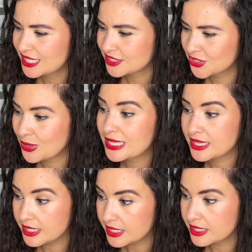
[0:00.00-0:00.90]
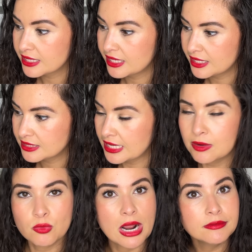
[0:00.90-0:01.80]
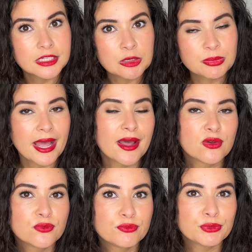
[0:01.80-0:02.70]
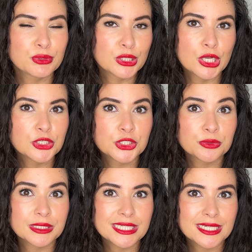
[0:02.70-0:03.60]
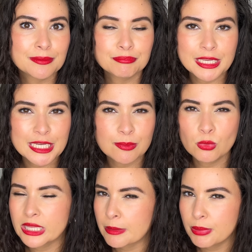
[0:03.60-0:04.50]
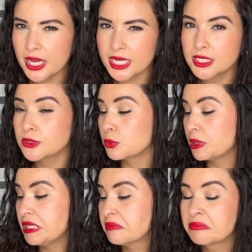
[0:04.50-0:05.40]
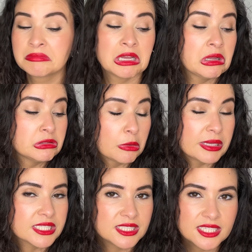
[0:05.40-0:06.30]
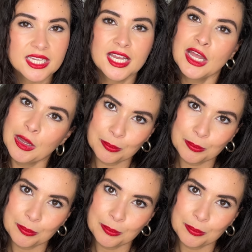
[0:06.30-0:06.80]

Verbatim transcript: So I think that is our roundup of luxury makeup. Will I buy it? We oui no merci.